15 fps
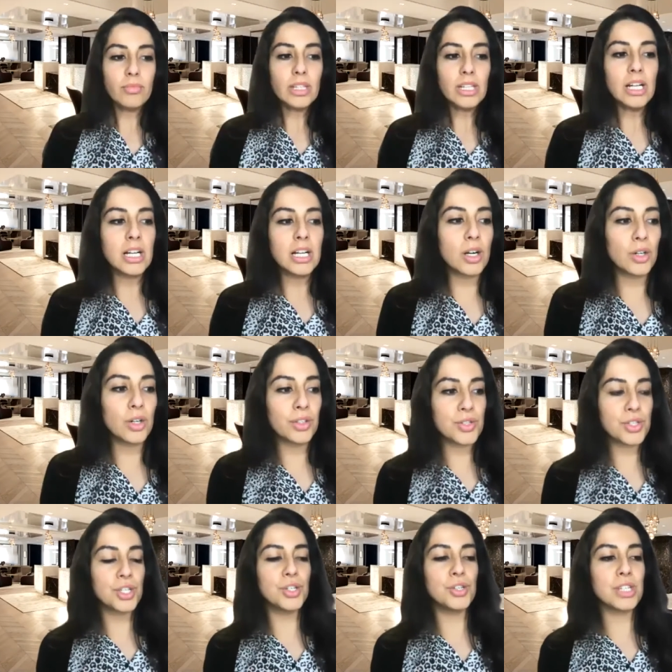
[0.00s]
uh, on those
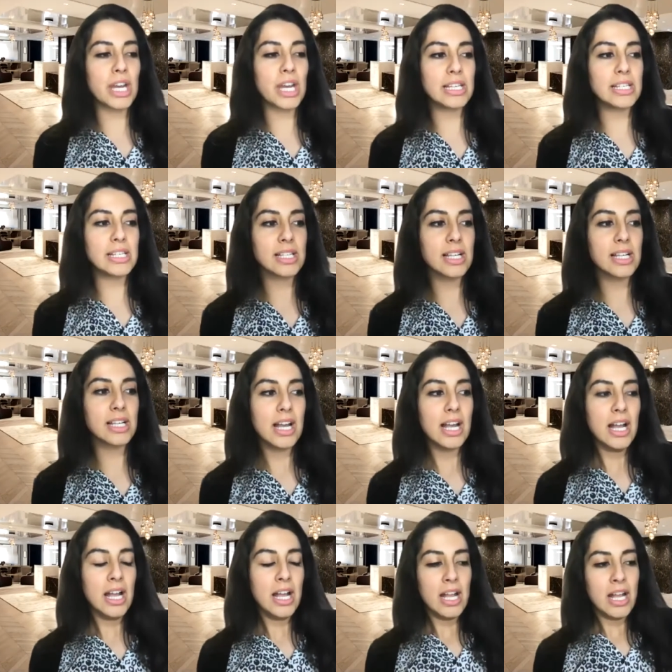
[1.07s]
two days.
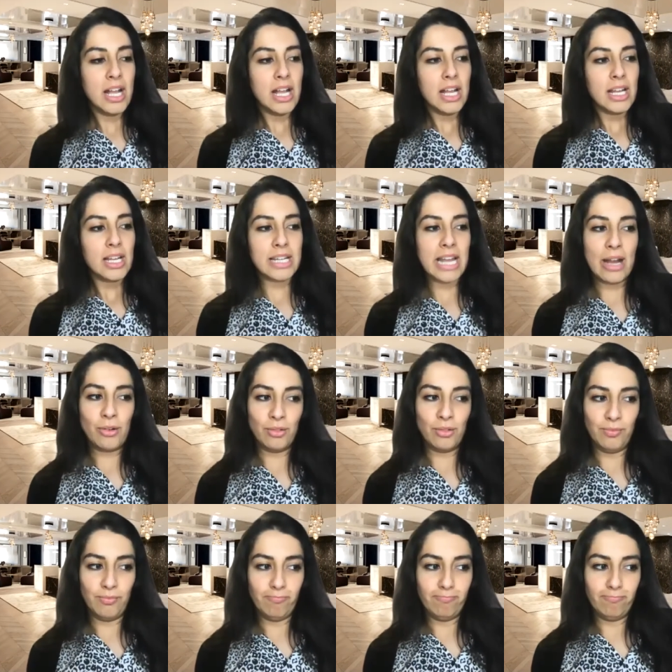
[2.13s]
Now,
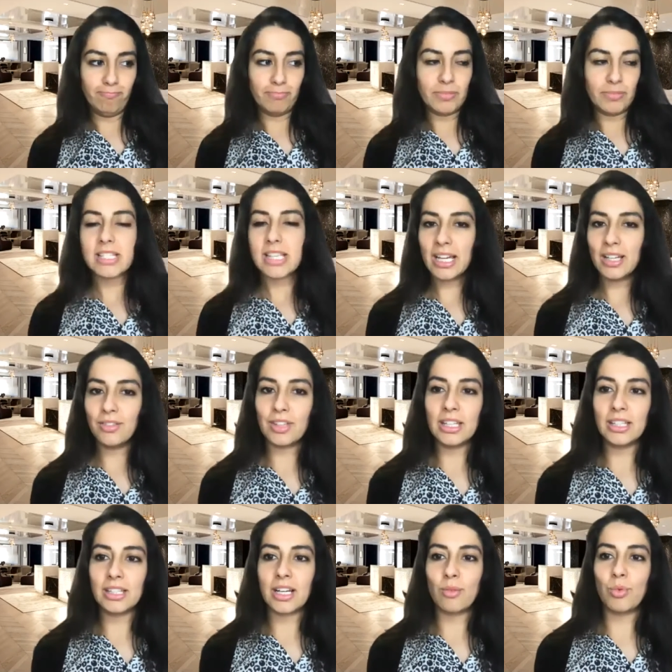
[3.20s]
the second thing
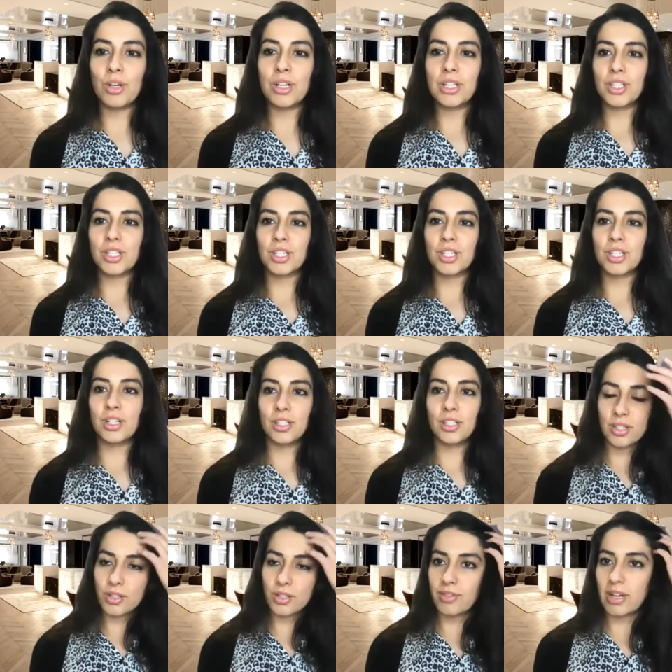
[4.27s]
that I wanted to
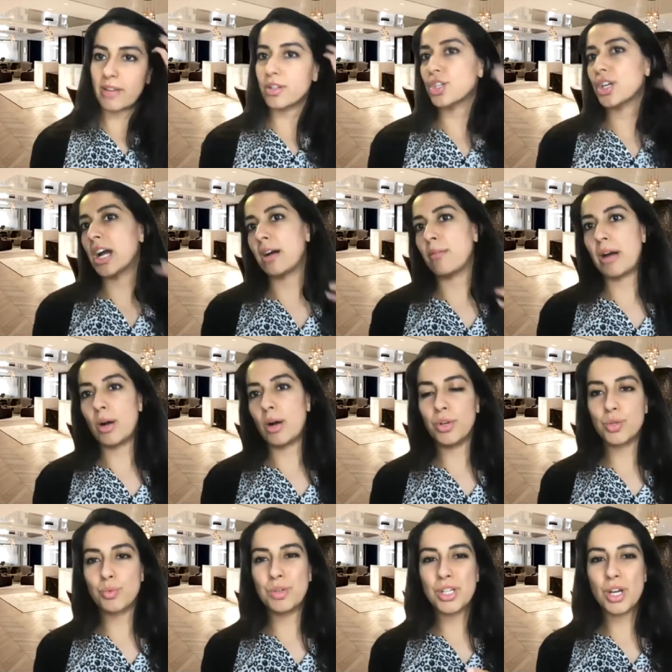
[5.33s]
sort of have a chat about,
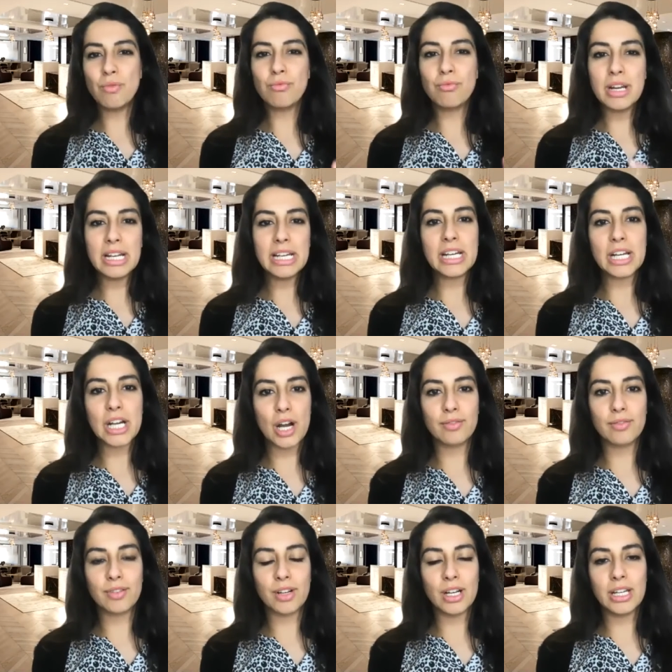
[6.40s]
which we don't really
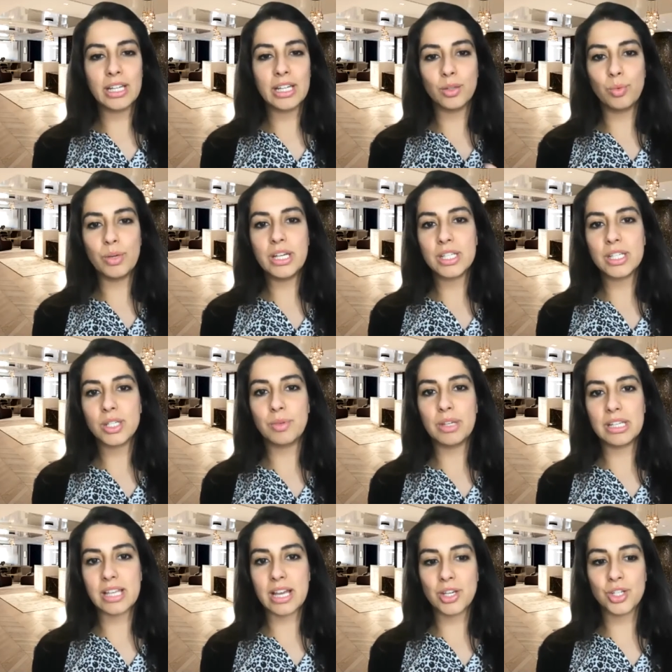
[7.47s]
cover in the week to week
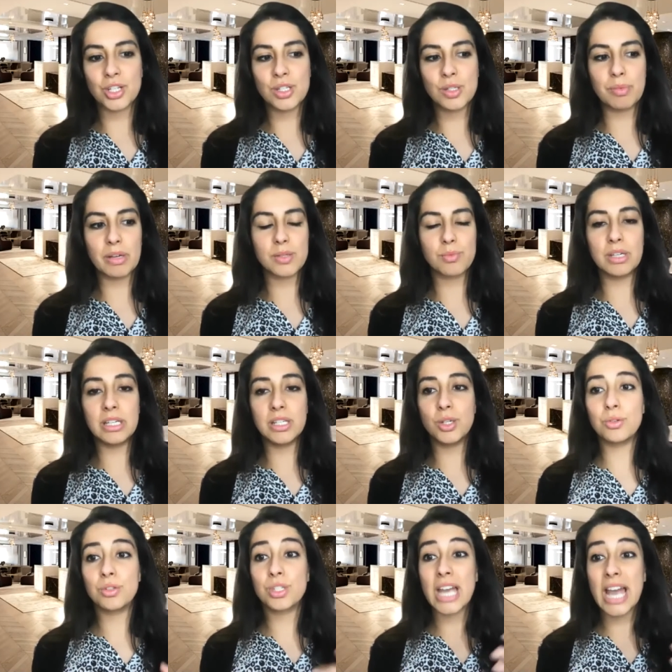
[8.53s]
sessions because we
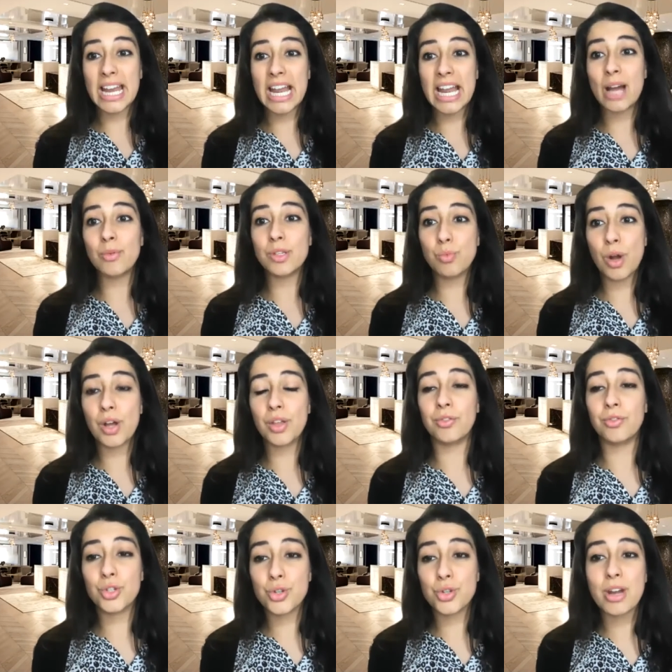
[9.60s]
do 10 hours worth of
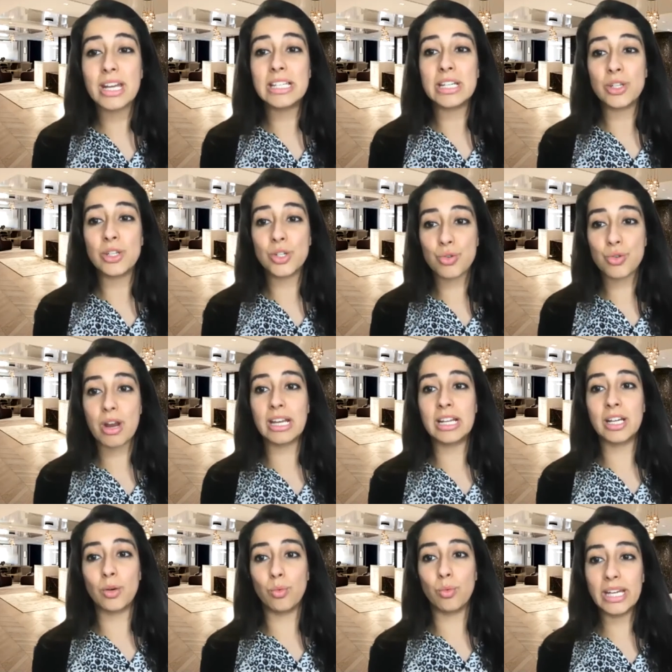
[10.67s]
trading training
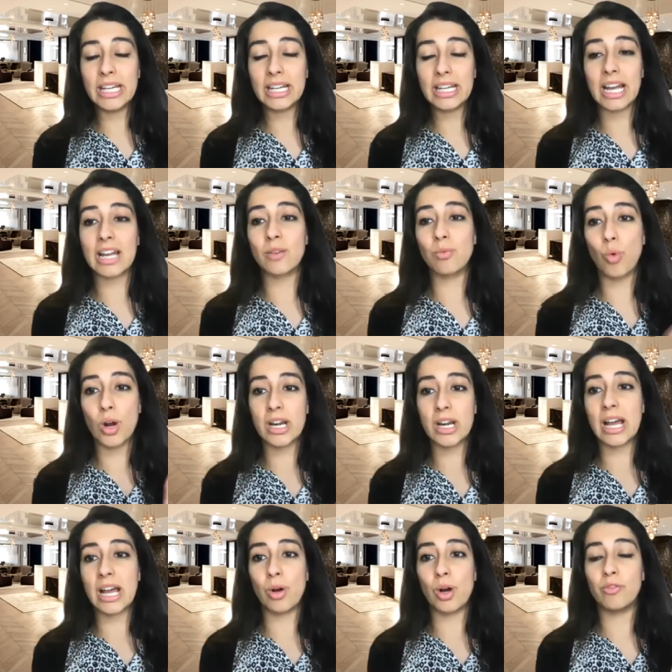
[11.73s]
a week and one
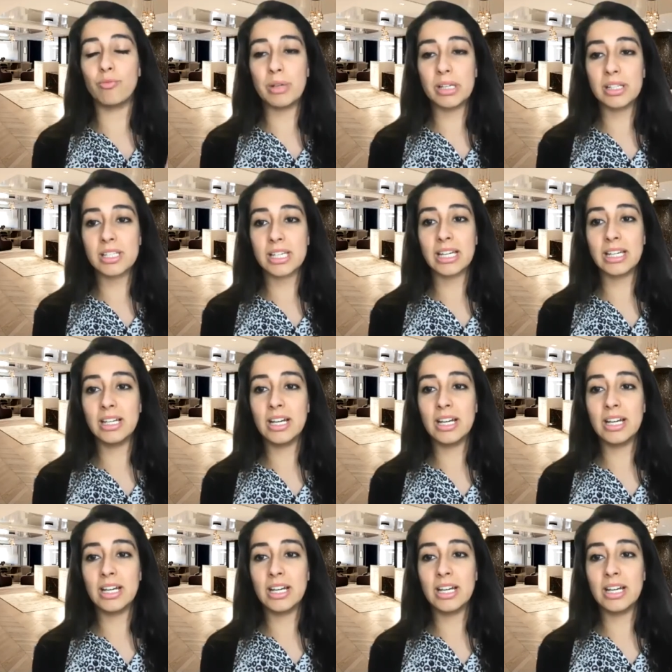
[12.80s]
hour of building.